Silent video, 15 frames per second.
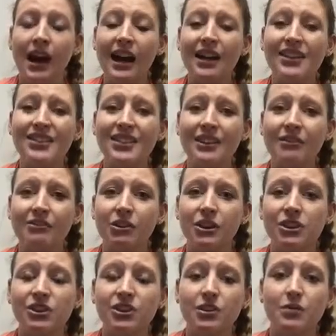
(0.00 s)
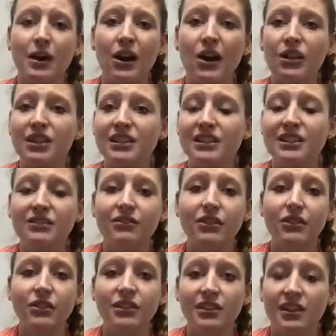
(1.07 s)
I also have questions about all the
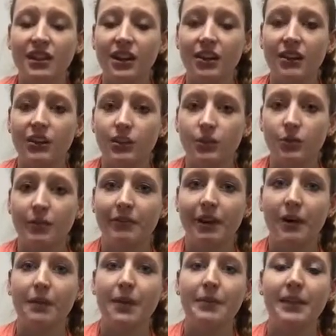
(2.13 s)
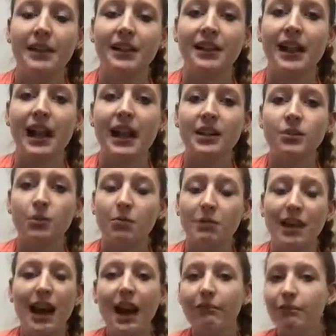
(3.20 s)
difficult scenarios we've come up in class when we
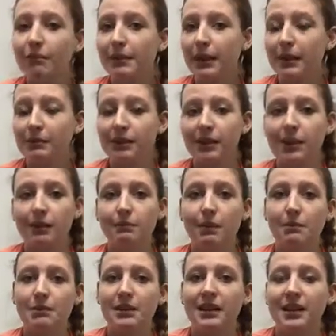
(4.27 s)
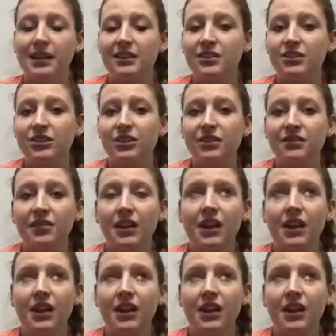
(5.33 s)
haven't been able to come up with an answer.